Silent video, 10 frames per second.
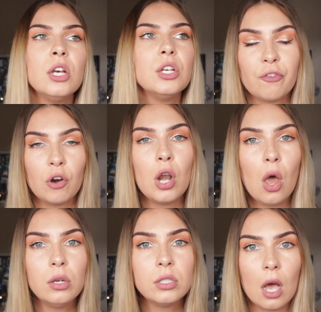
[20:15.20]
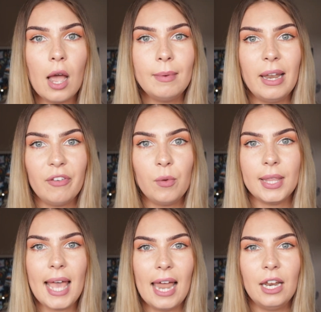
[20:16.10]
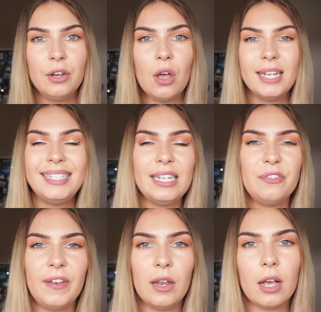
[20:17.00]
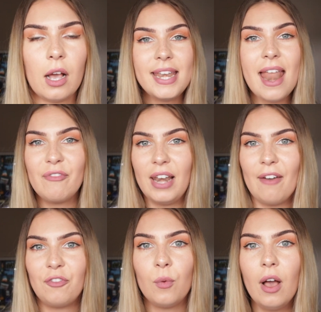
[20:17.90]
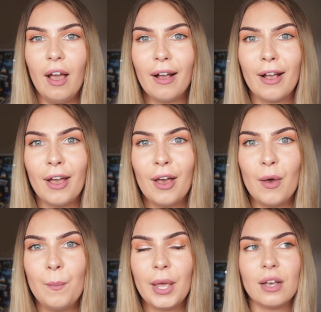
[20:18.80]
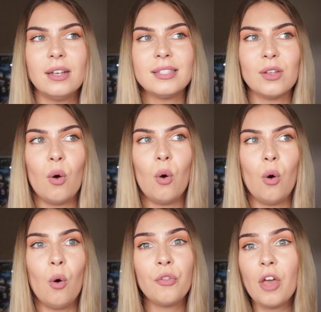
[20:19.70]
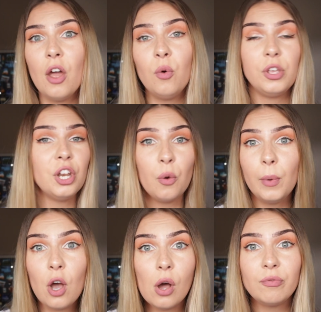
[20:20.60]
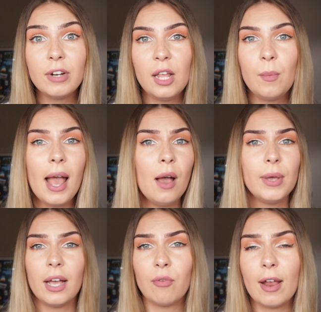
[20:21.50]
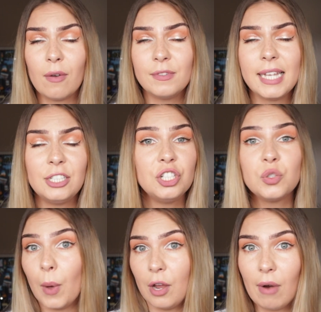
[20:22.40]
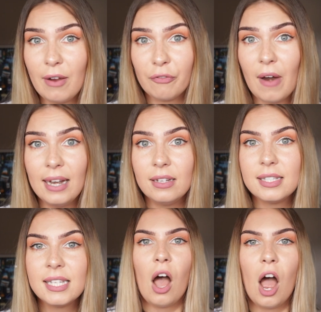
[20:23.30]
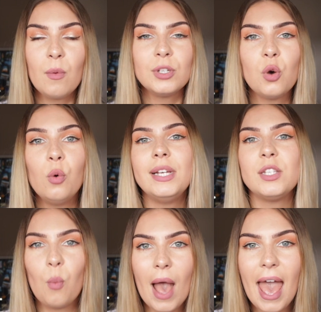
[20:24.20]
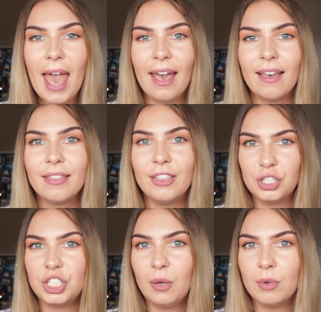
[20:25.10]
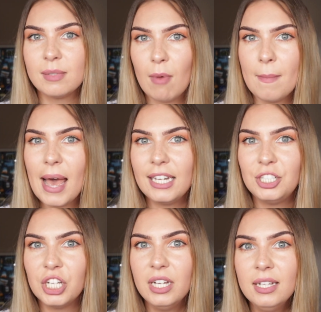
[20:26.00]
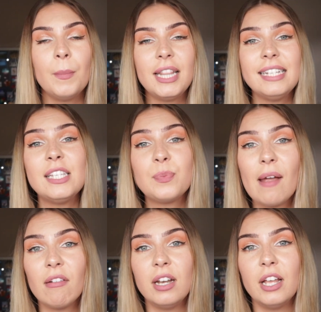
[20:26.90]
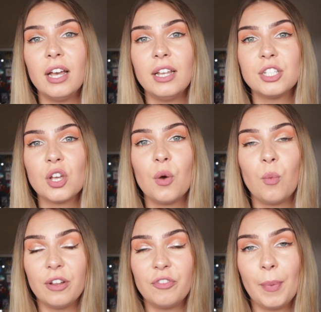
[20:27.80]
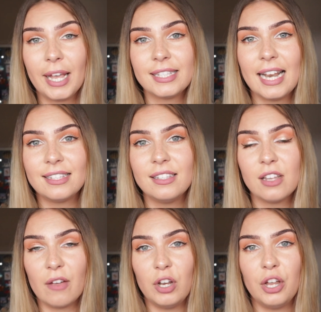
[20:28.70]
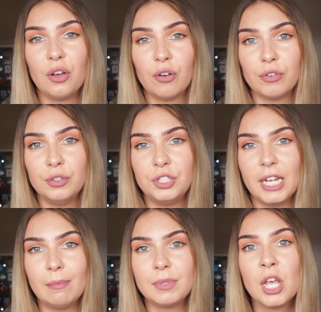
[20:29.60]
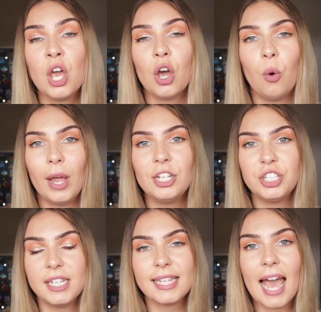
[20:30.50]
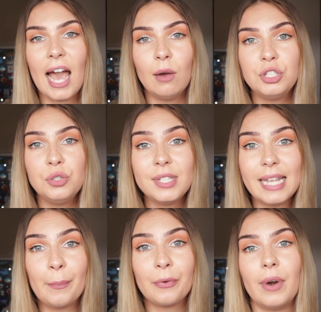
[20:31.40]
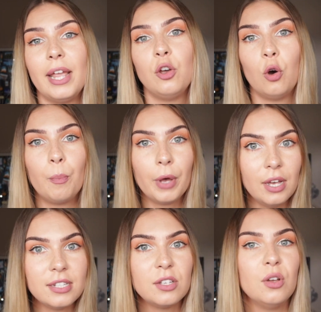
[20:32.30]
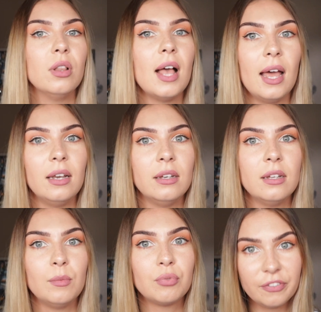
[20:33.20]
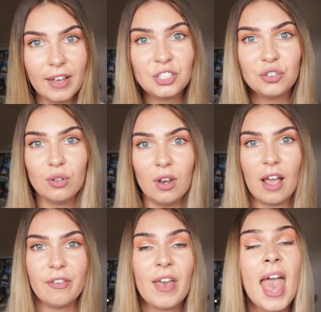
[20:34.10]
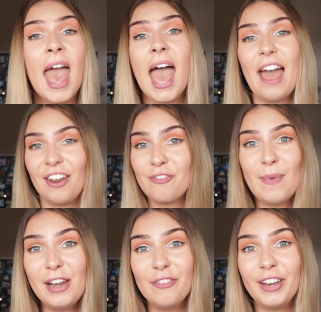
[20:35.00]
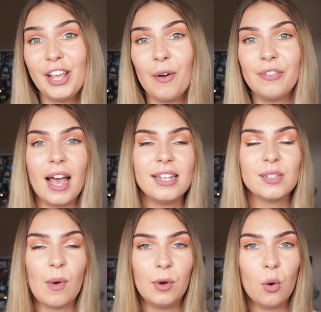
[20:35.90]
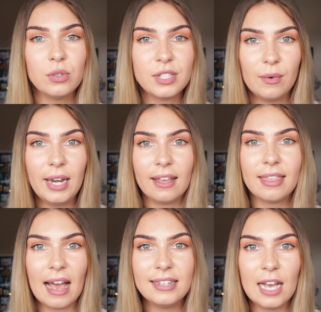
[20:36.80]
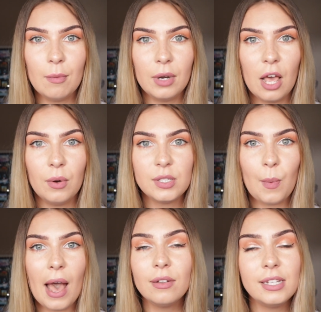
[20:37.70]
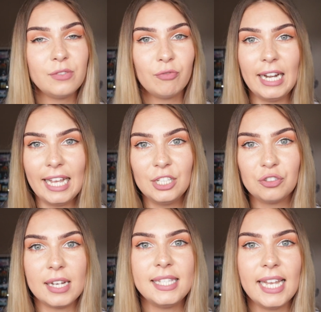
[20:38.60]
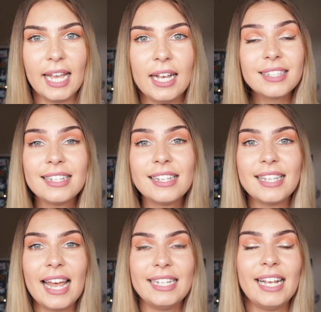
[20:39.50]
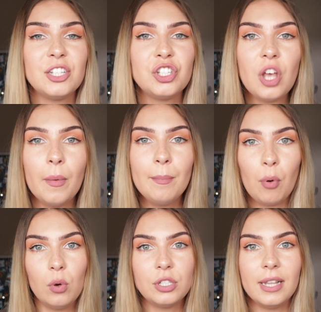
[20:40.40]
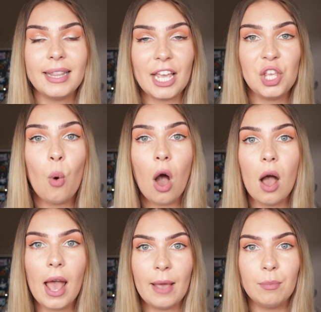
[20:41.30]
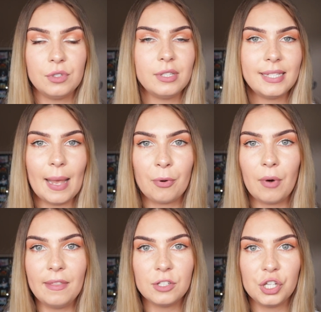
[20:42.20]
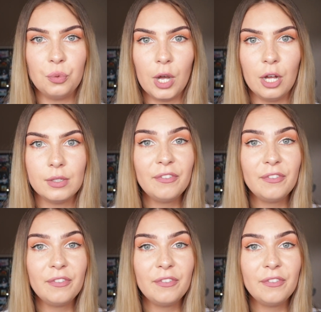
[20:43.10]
For a long time living with Helen, I did feel like I never left work because although, you know, we got on really well, we had great conversations, we're great friends, I was always aware that she was my manager. But this is where I learned one of the biggest lessons I've learned on cruise ships, which is how to separate your personal and professional life. And I've made a video on that, so I will also link that down below as well. It's really interesting because, as I said, it's so important that you are able to separate the two worlds.